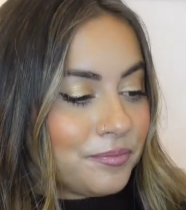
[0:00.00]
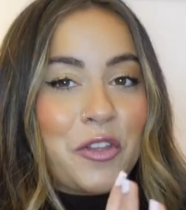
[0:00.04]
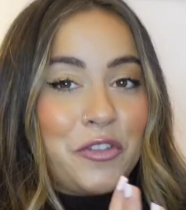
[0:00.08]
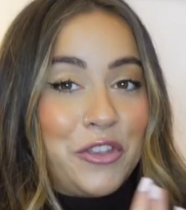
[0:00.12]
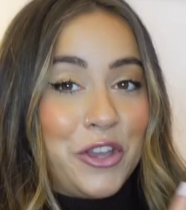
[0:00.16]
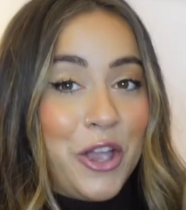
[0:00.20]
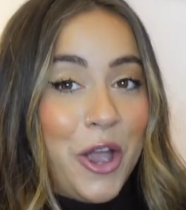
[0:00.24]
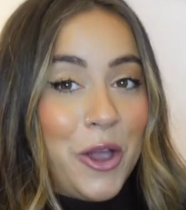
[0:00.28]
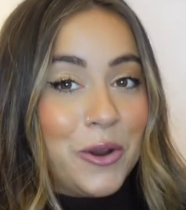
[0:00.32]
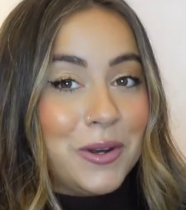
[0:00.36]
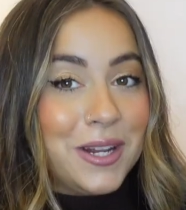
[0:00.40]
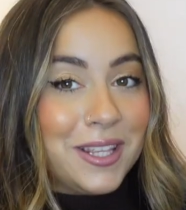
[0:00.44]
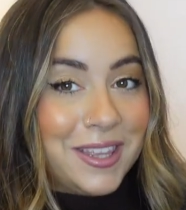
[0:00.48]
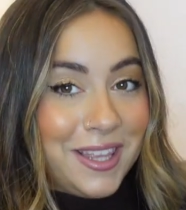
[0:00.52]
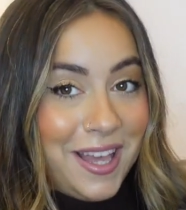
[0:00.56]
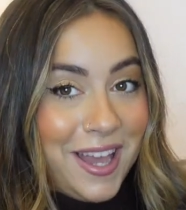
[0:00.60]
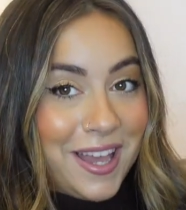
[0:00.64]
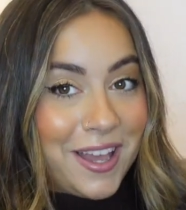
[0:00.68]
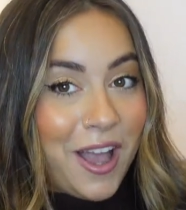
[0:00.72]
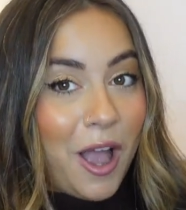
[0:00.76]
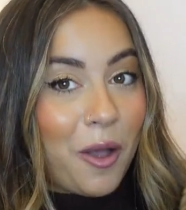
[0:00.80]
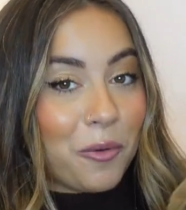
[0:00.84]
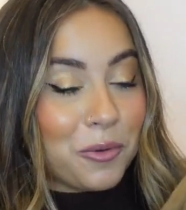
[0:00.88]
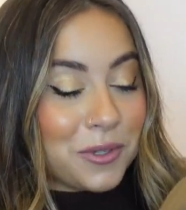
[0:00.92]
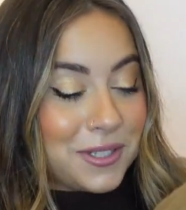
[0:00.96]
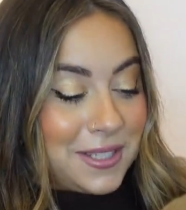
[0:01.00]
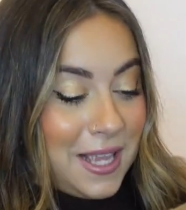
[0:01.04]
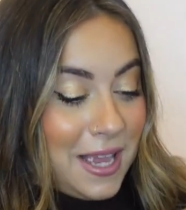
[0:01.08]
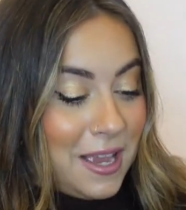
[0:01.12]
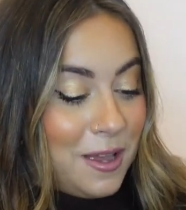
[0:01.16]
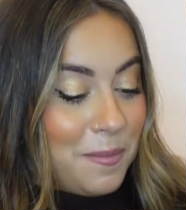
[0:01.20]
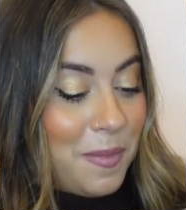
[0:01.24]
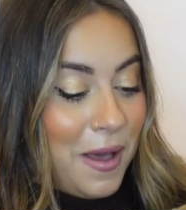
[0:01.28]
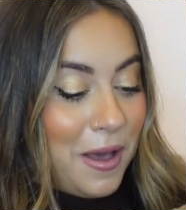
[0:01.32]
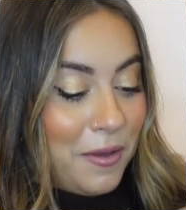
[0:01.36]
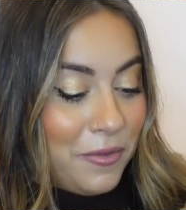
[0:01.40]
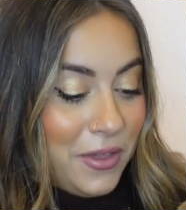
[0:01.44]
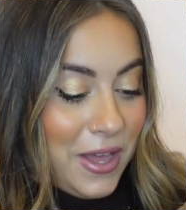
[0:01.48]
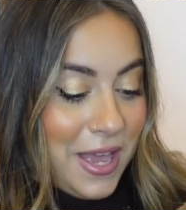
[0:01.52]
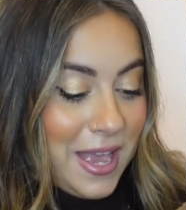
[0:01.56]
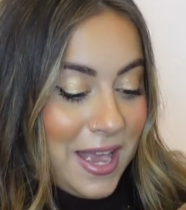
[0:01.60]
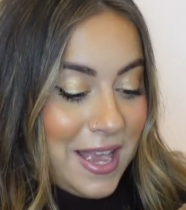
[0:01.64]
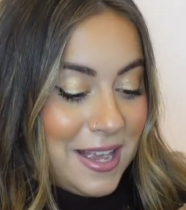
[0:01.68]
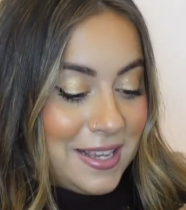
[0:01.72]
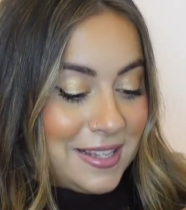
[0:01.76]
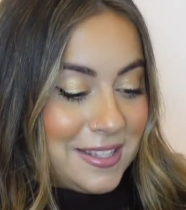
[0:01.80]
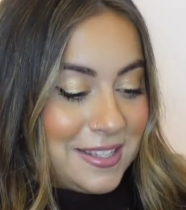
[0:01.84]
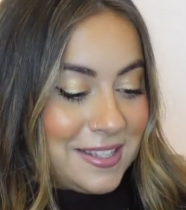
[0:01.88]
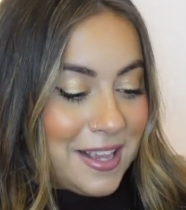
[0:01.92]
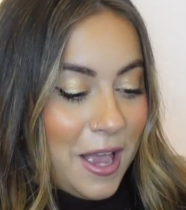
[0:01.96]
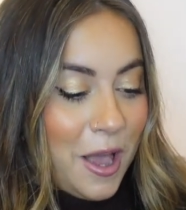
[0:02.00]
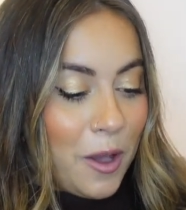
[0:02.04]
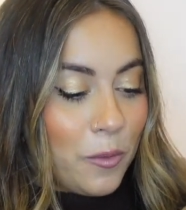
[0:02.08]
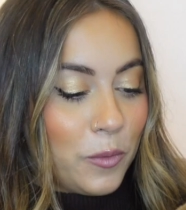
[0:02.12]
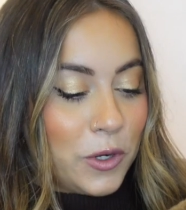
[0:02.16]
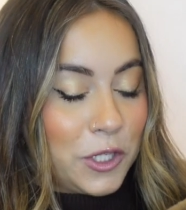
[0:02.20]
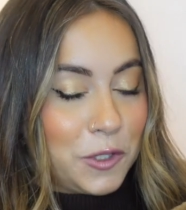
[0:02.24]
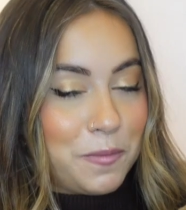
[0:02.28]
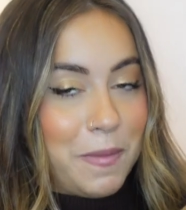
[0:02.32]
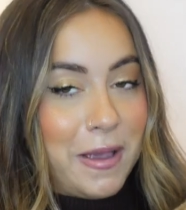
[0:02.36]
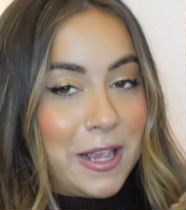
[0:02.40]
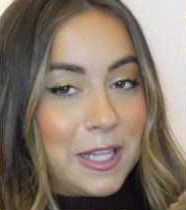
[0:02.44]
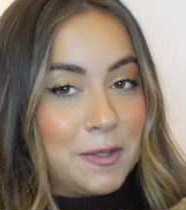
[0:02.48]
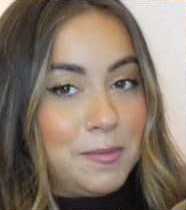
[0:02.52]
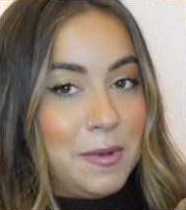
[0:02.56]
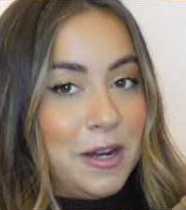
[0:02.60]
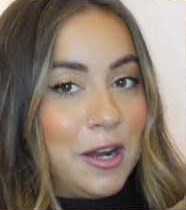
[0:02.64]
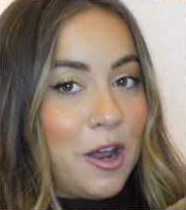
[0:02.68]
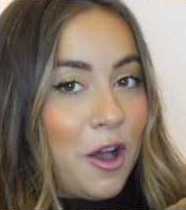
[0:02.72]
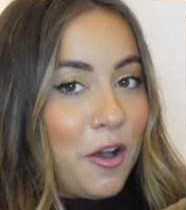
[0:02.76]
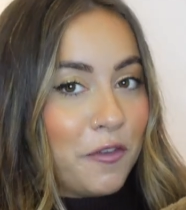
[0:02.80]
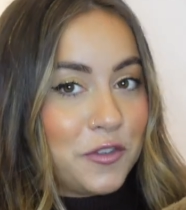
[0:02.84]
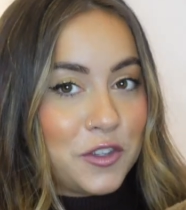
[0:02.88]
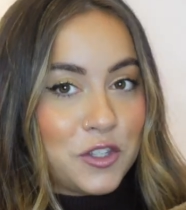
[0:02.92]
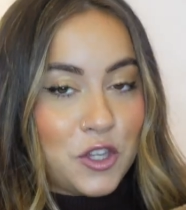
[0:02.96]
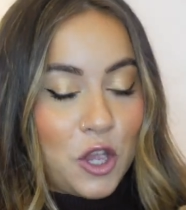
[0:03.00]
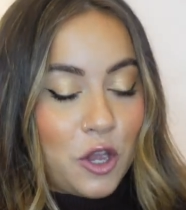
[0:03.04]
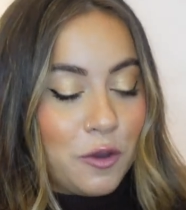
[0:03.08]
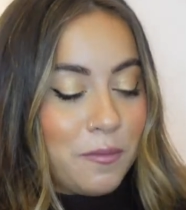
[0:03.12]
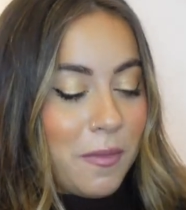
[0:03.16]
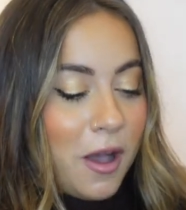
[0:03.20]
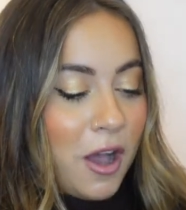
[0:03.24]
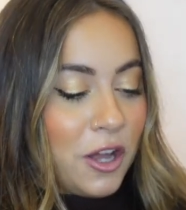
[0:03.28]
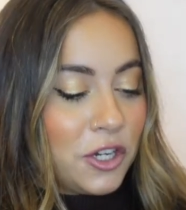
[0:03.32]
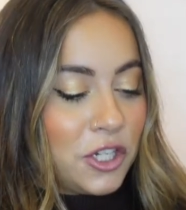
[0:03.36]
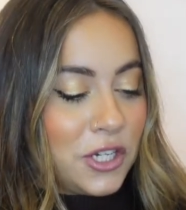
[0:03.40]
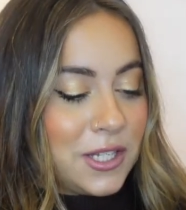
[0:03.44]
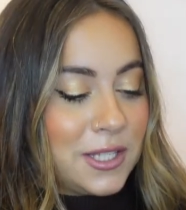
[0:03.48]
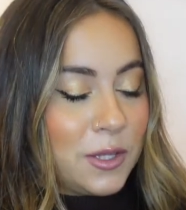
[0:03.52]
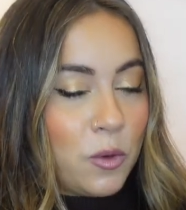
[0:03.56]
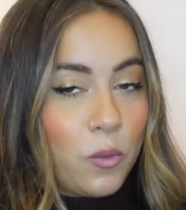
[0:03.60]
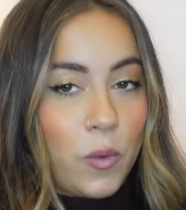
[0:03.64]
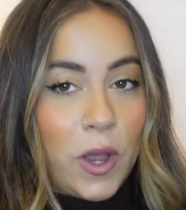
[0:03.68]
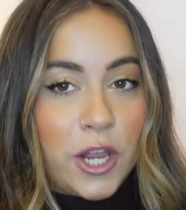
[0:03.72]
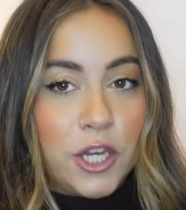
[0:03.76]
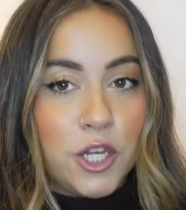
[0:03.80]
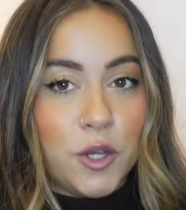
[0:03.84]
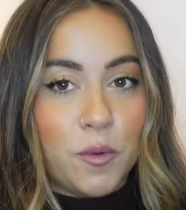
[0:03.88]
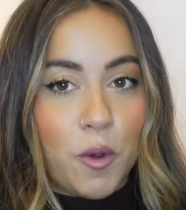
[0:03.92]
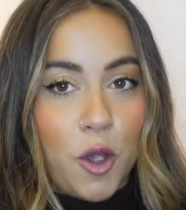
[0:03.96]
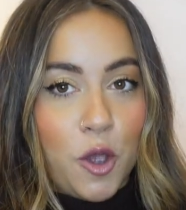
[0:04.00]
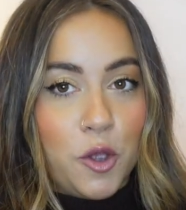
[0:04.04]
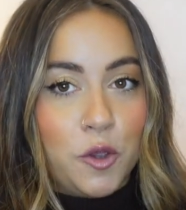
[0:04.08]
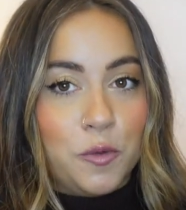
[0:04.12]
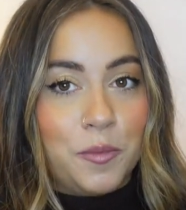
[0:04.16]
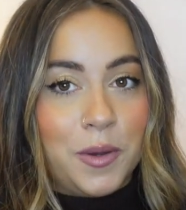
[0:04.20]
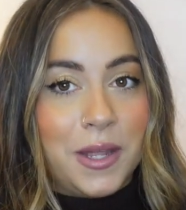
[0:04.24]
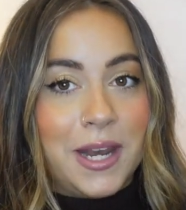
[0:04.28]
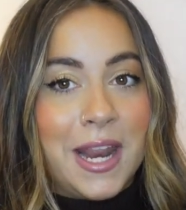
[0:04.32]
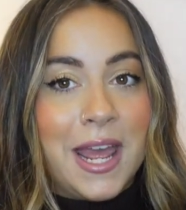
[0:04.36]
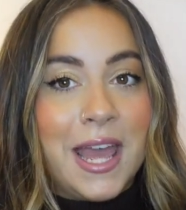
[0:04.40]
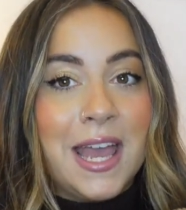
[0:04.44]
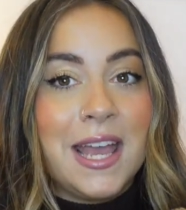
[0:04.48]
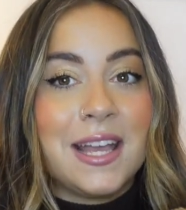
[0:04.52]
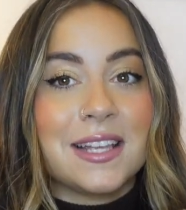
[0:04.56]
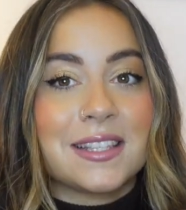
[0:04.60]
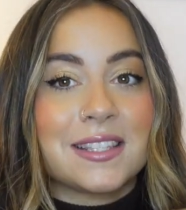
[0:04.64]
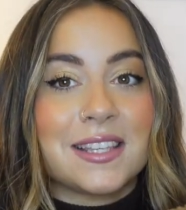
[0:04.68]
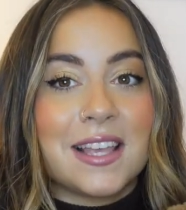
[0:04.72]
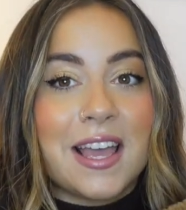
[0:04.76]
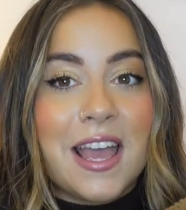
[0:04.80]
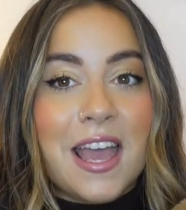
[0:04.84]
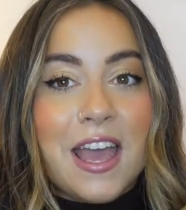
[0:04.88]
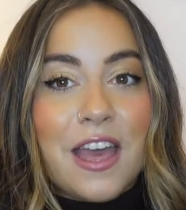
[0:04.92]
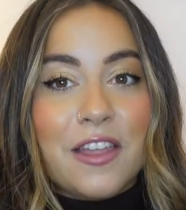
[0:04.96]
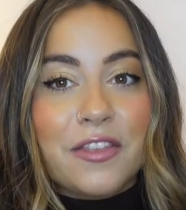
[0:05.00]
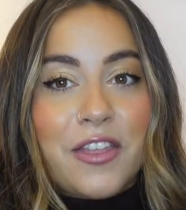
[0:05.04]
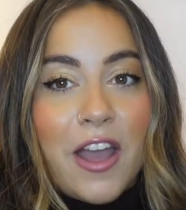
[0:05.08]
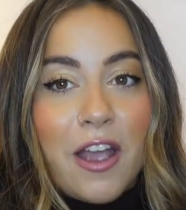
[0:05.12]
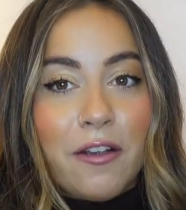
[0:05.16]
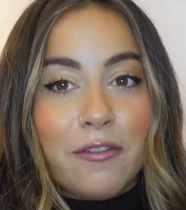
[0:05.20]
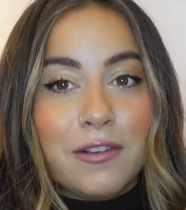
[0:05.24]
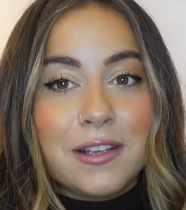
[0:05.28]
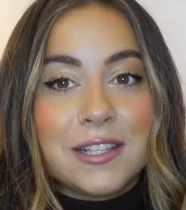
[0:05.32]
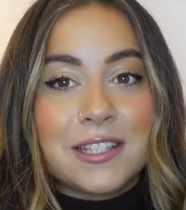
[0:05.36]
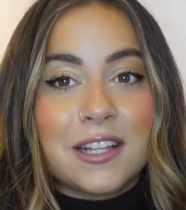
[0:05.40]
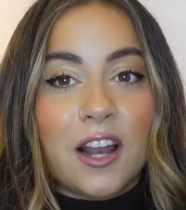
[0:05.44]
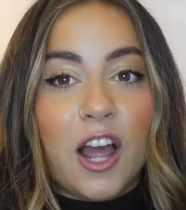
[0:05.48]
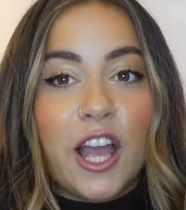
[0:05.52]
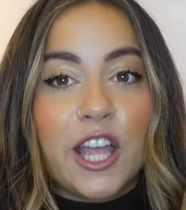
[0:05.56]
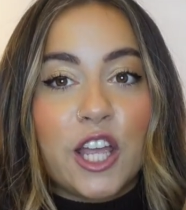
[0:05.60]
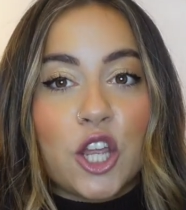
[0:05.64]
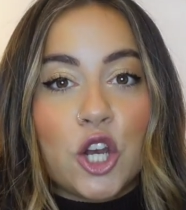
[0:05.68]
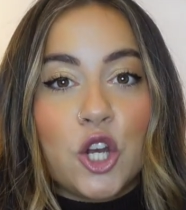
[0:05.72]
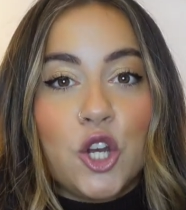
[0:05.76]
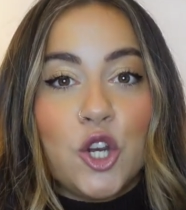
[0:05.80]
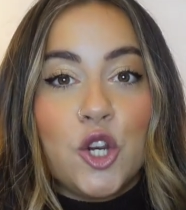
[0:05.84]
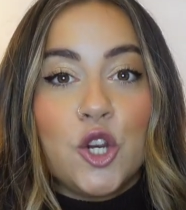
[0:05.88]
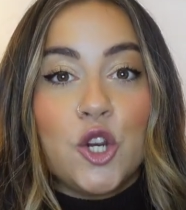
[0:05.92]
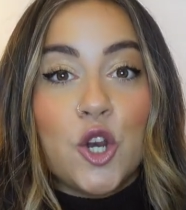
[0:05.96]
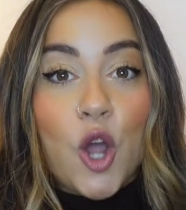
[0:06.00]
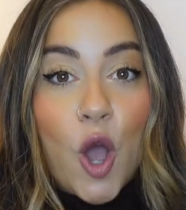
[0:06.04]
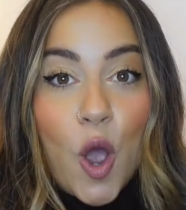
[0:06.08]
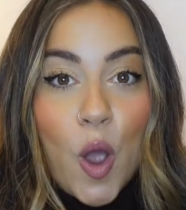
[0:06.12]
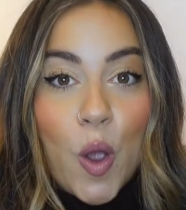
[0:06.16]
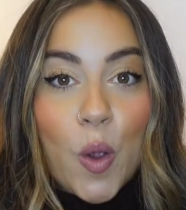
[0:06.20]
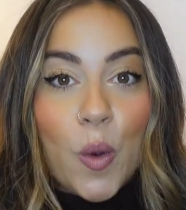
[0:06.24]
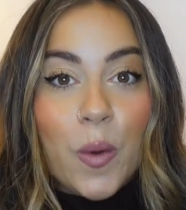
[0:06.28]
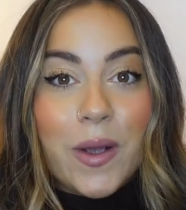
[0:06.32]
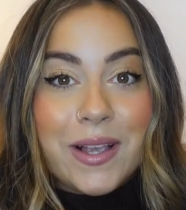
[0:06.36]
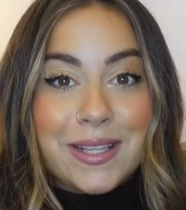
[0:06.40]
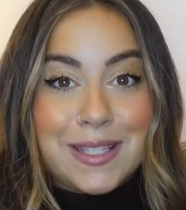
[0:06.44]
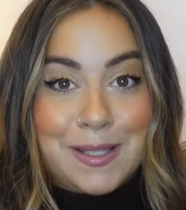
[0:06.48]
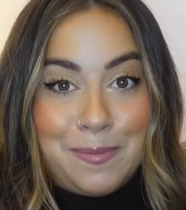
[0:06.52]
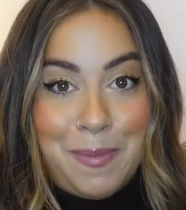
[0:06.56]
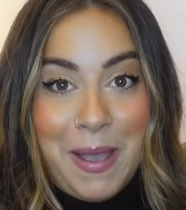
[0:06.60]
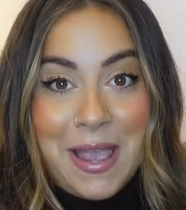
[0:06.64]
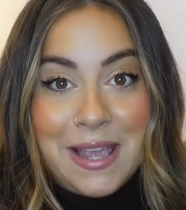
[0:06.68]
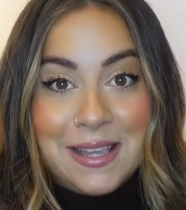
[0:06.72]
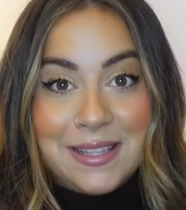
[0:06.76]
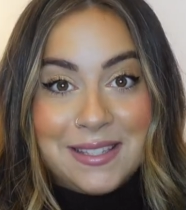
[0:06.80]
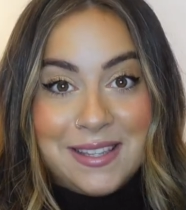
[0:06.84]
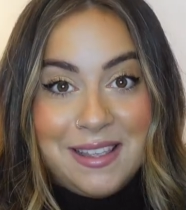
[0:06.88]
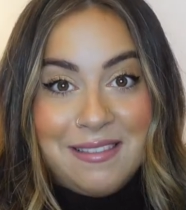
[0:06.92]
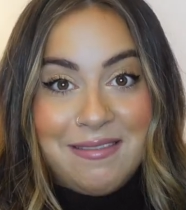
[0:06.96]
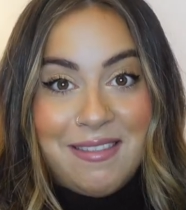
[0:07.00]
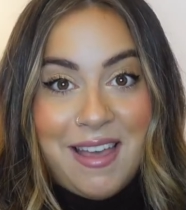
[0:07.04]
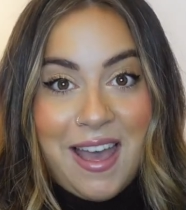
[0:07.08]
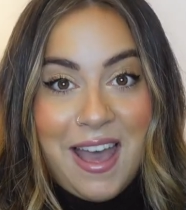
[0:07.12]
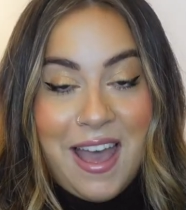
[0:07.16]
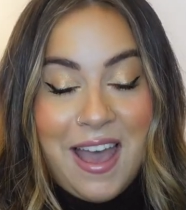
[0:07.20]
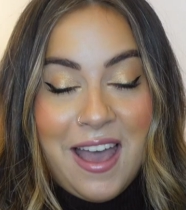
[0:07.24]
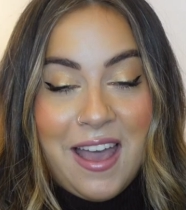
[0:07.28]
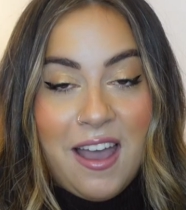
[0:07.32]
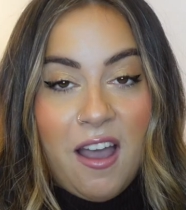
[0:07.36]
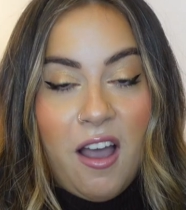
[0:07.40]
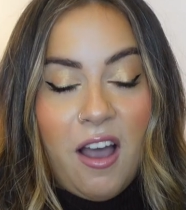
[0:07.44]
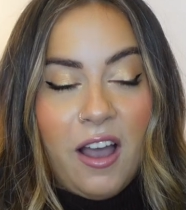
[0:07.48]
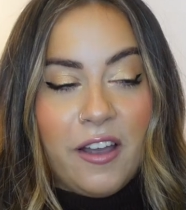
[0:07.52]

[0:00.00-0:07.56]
The only thing I will say about this, which makes me laugh so much, is that when you open it, there is like no space in there.